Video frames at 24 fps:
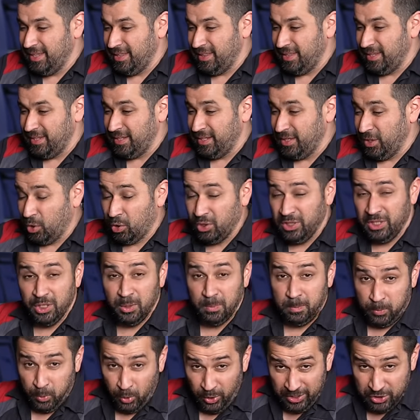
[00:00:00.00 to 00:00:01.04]
The
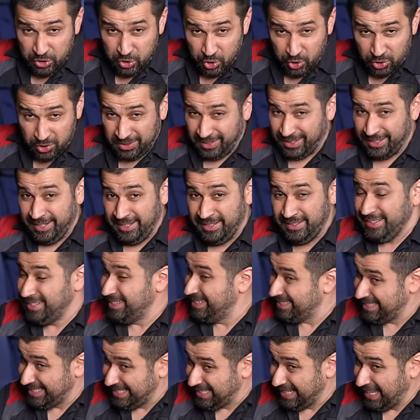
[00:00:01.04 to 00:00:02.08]
oil pressure light
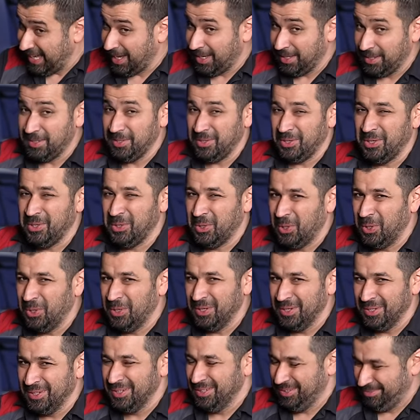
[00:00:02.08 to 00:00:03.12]
is not an
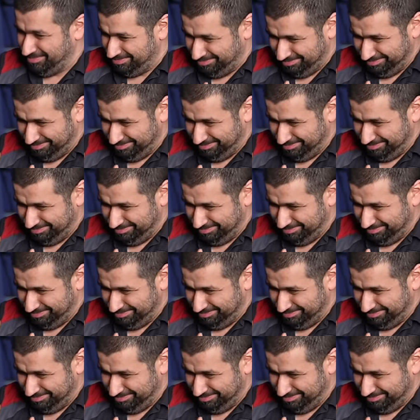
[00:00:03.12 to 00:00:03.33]
oil